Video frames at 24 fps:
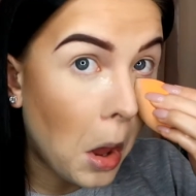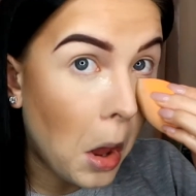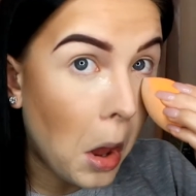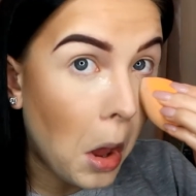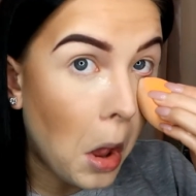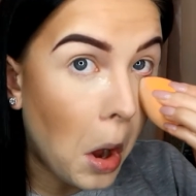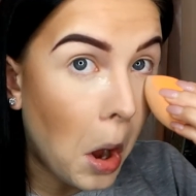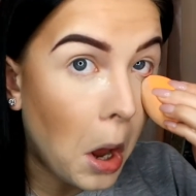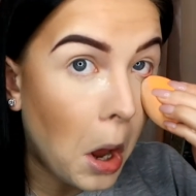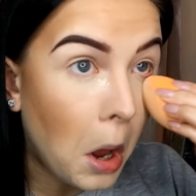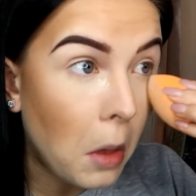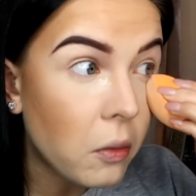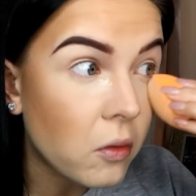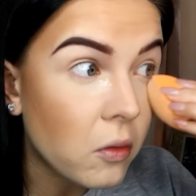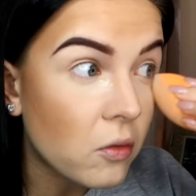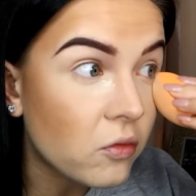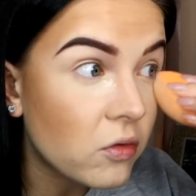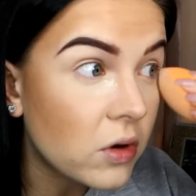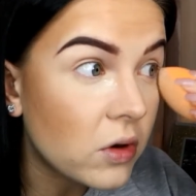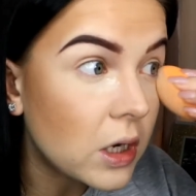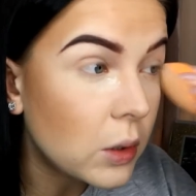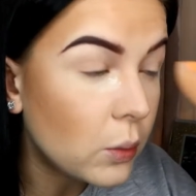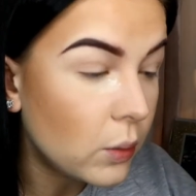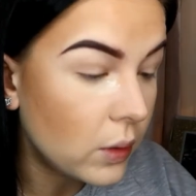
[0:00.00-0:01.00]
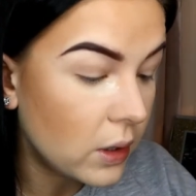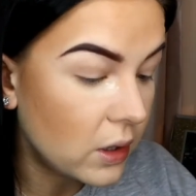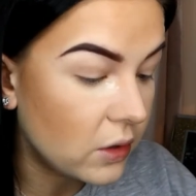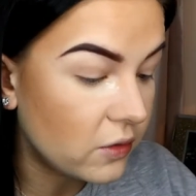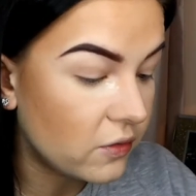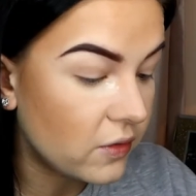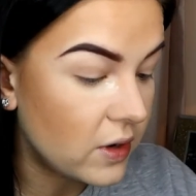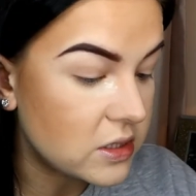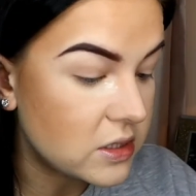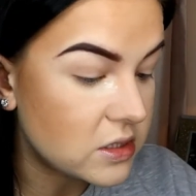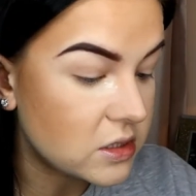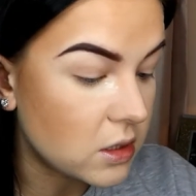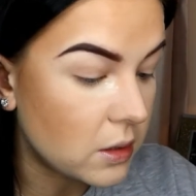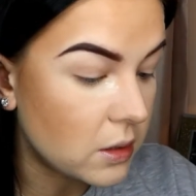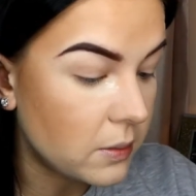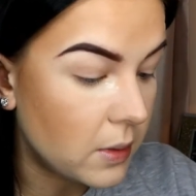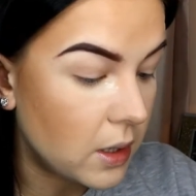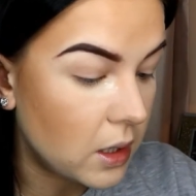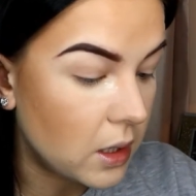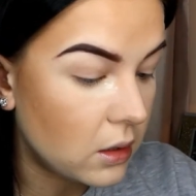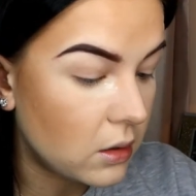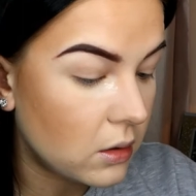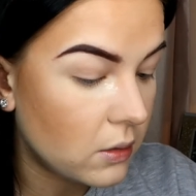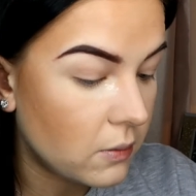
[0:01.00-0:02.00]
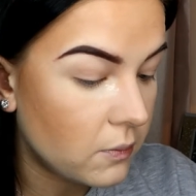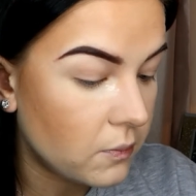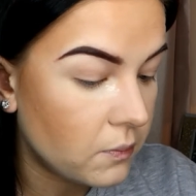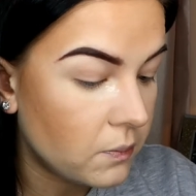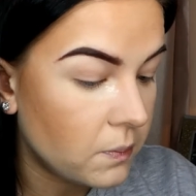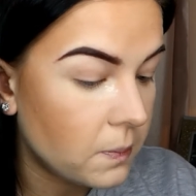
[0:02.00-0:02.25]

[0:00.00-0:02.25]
oh, look at the really weird faces I make.